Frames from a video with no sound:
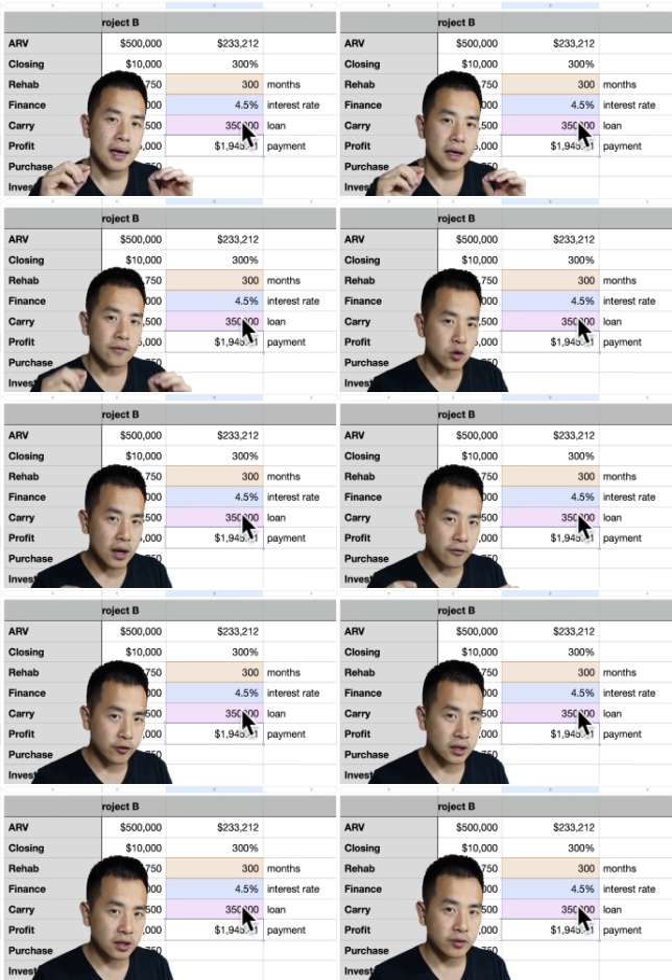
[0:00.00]
If you get
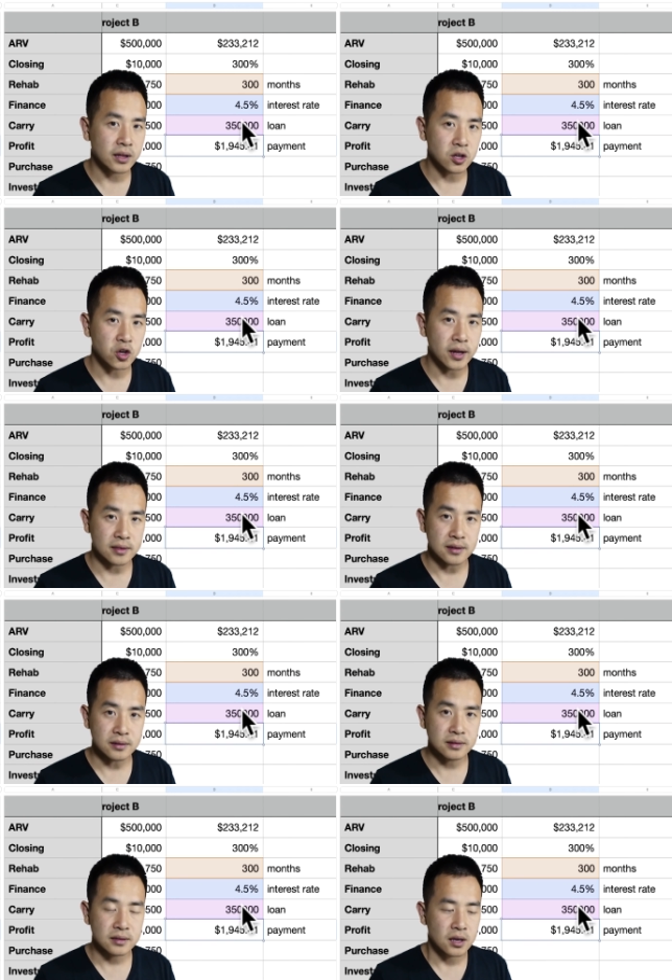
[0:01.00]
really, really good at
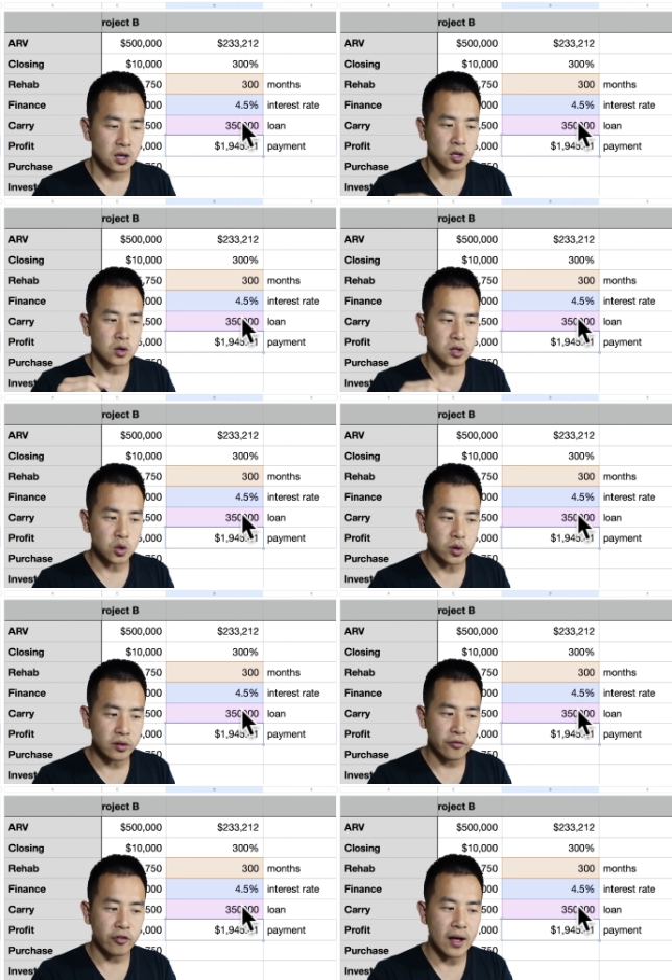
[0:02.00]
this, you can do it
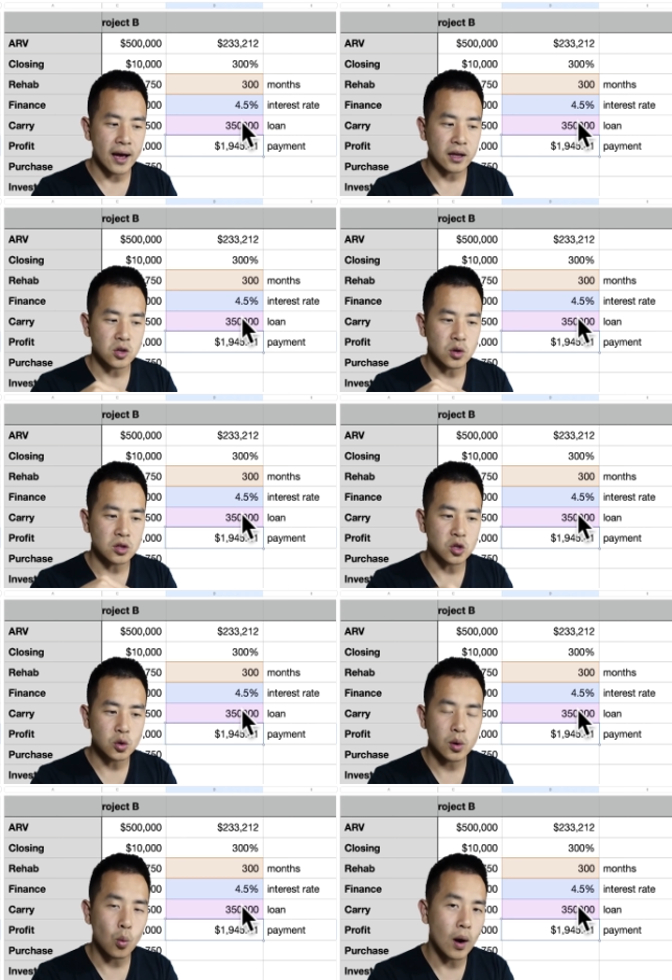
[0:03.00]
on the fly. You can
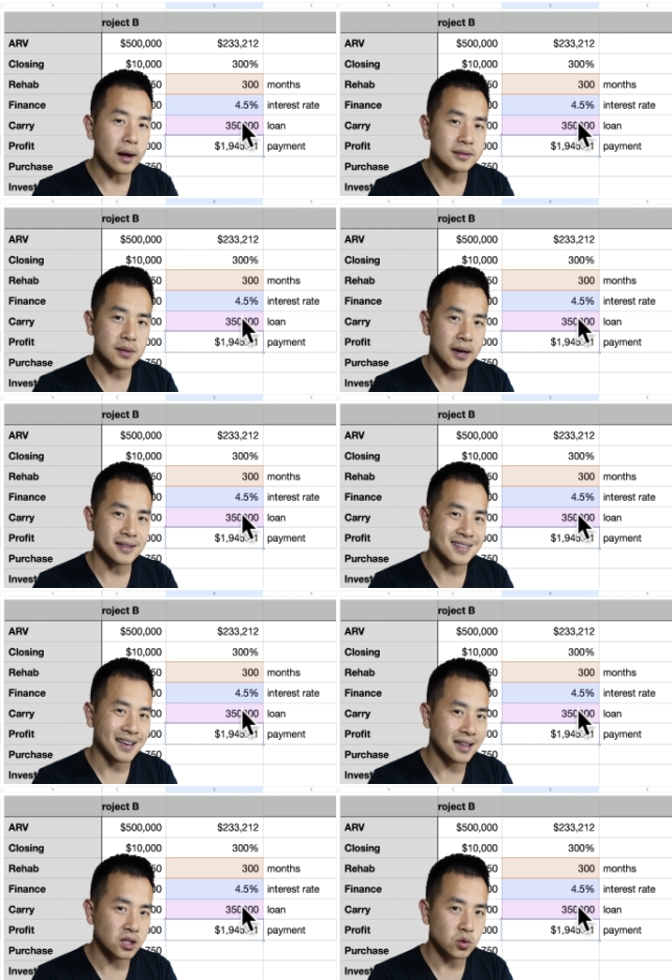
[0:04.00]
do it while somebody's
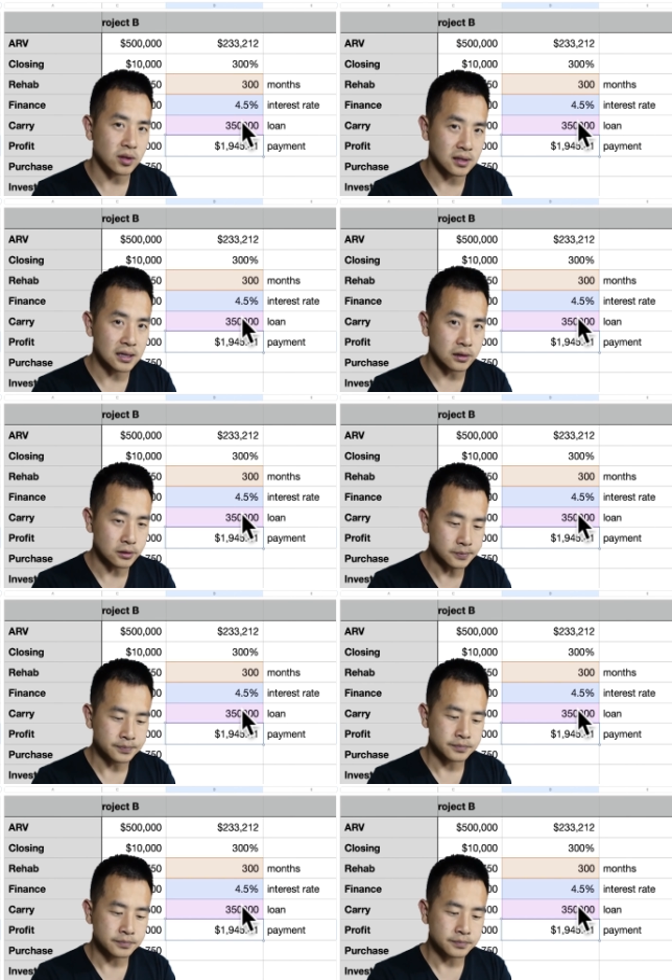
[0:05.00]
telling you the deal,